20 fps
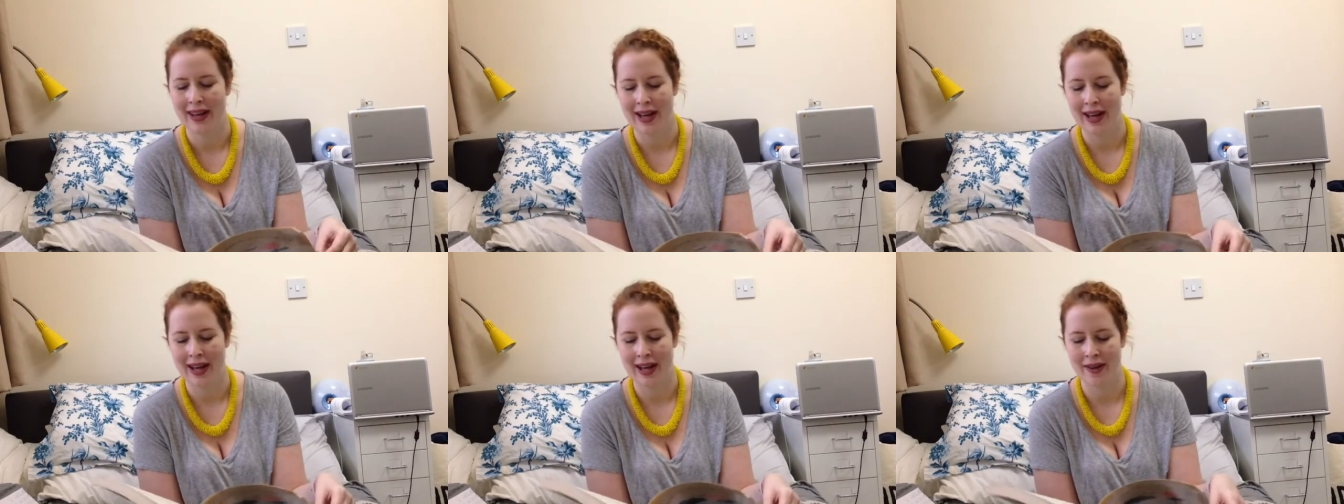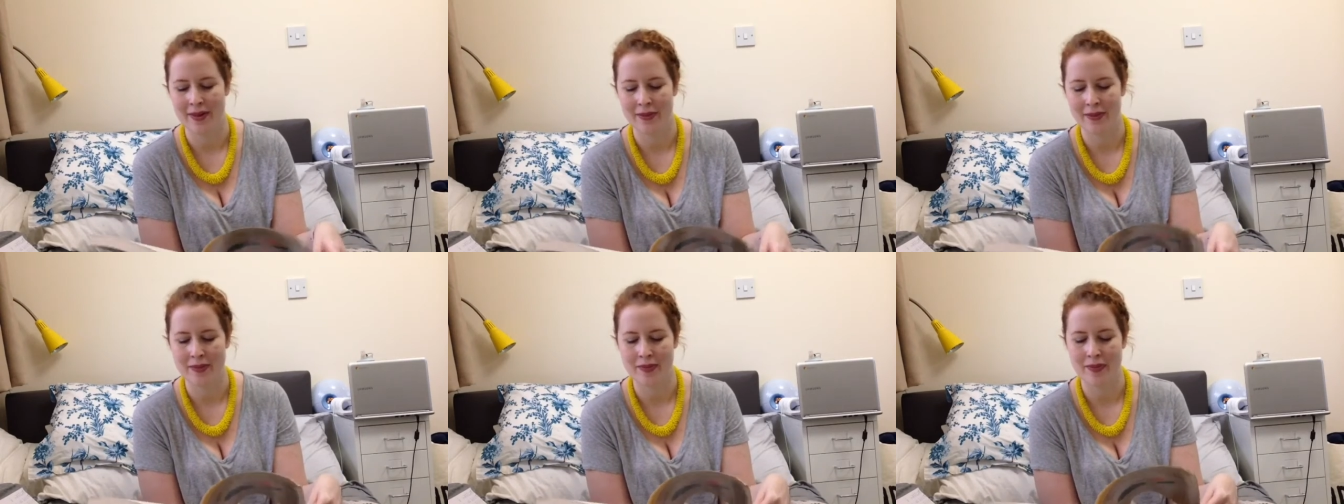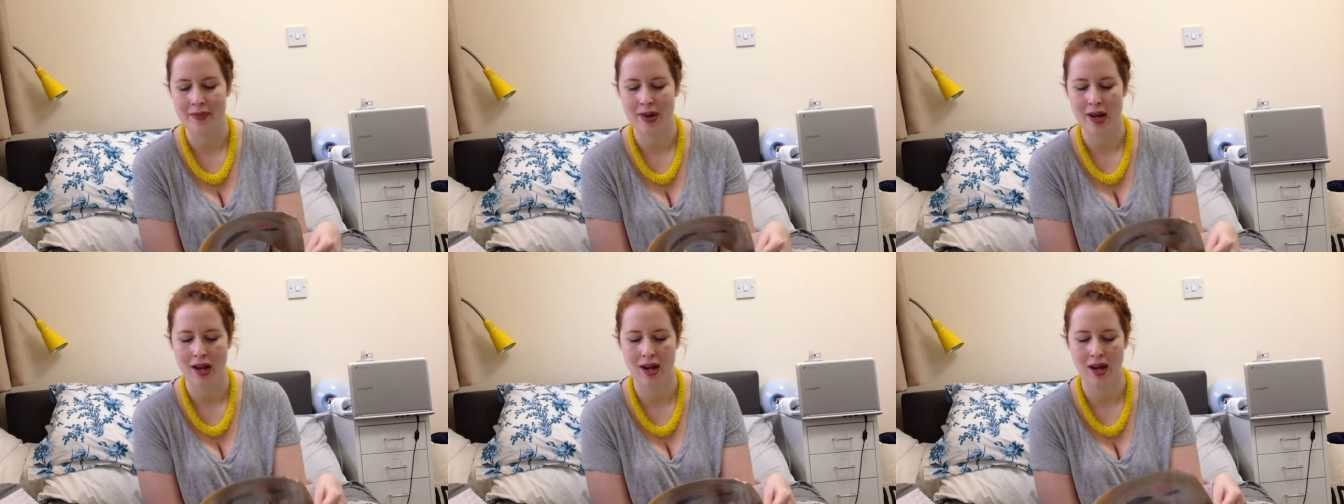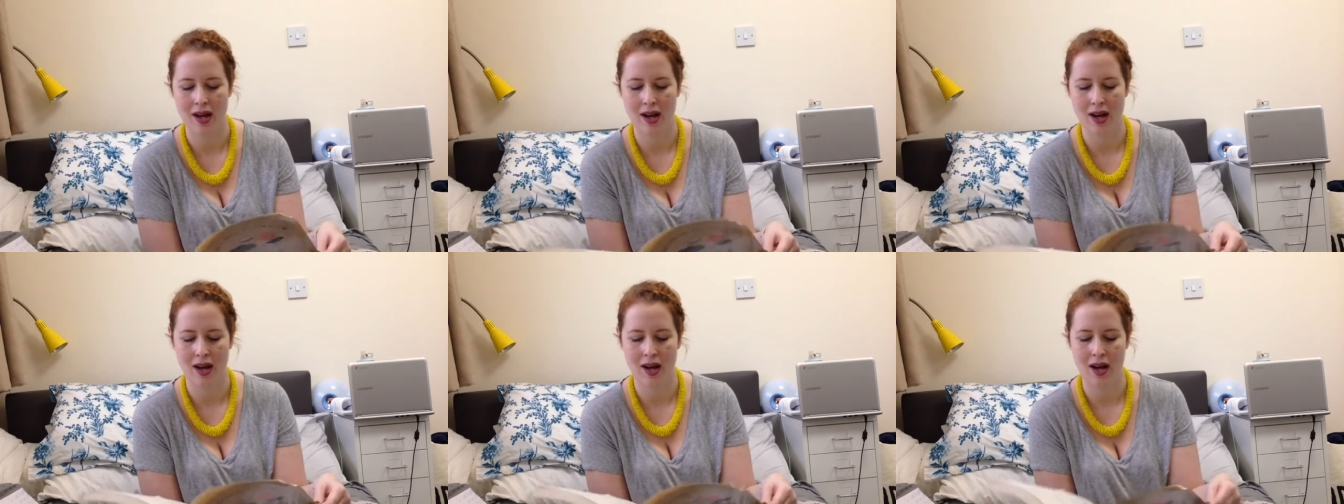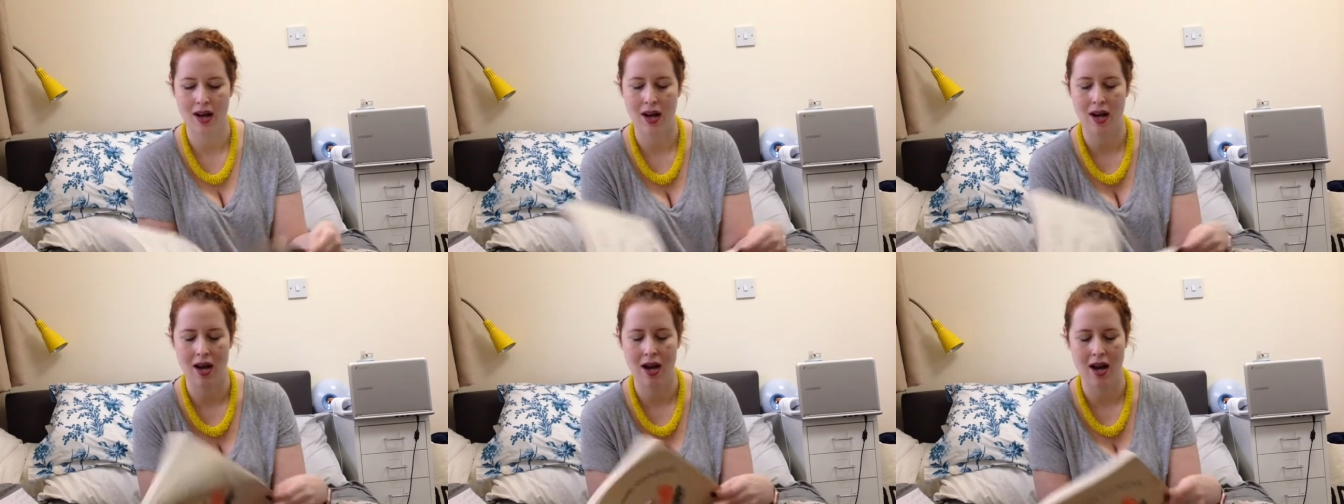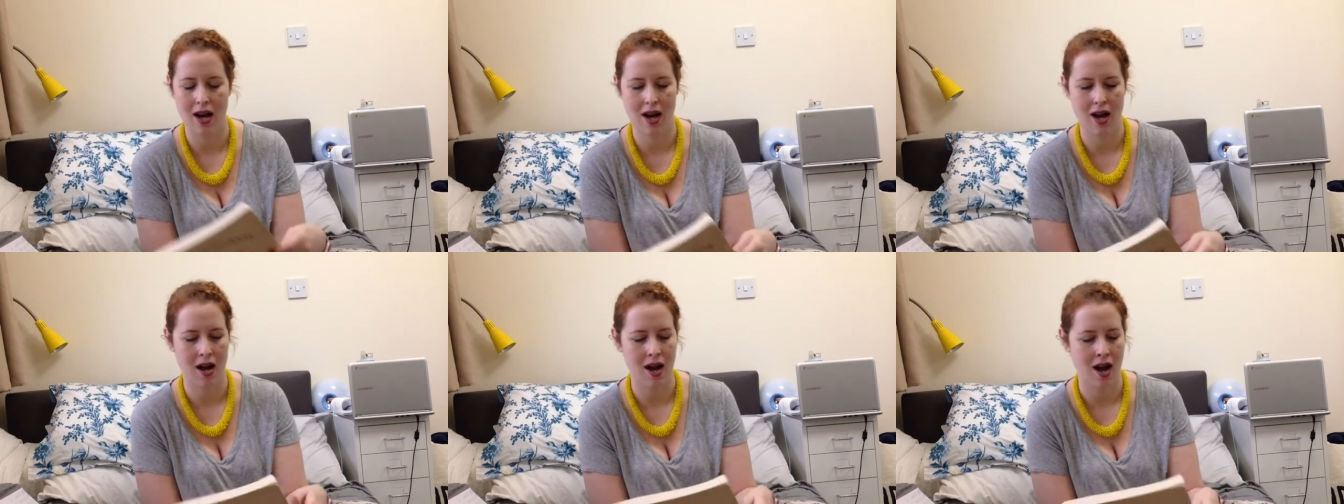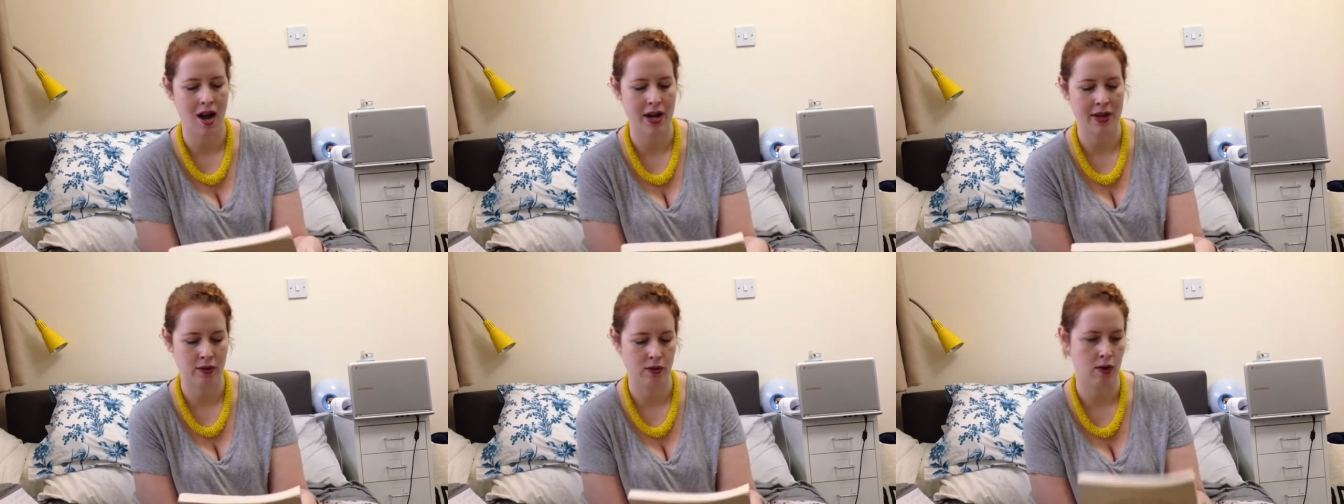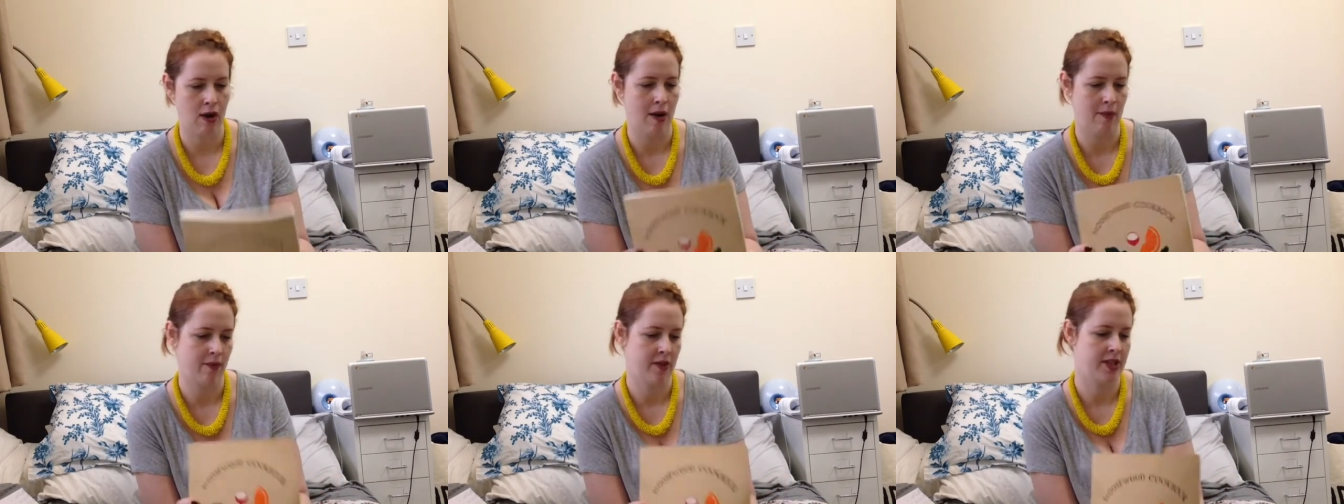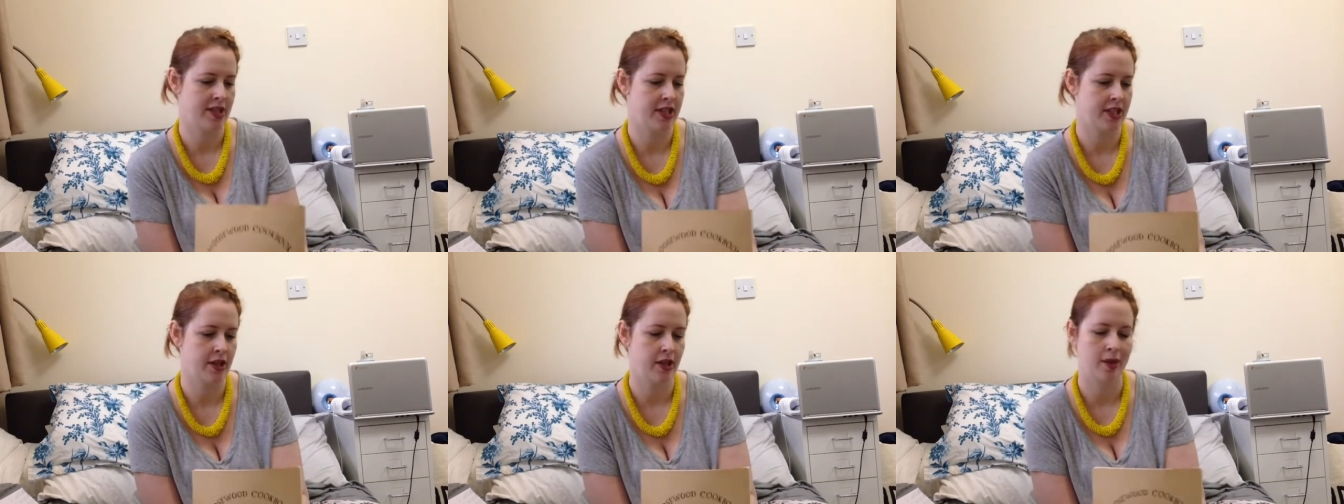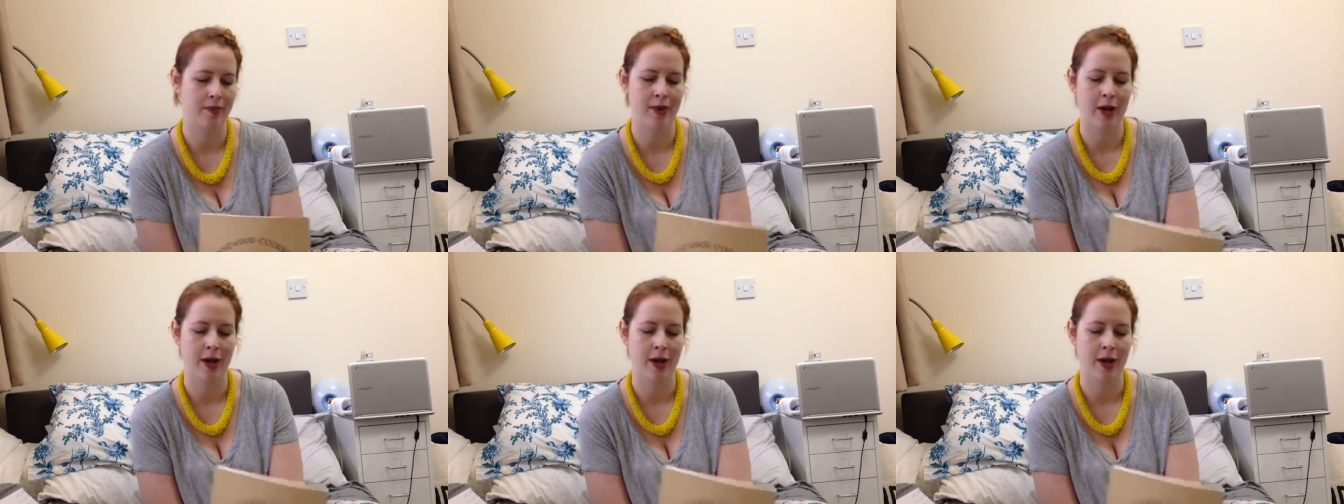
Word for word: Um, I grew up vegetarian,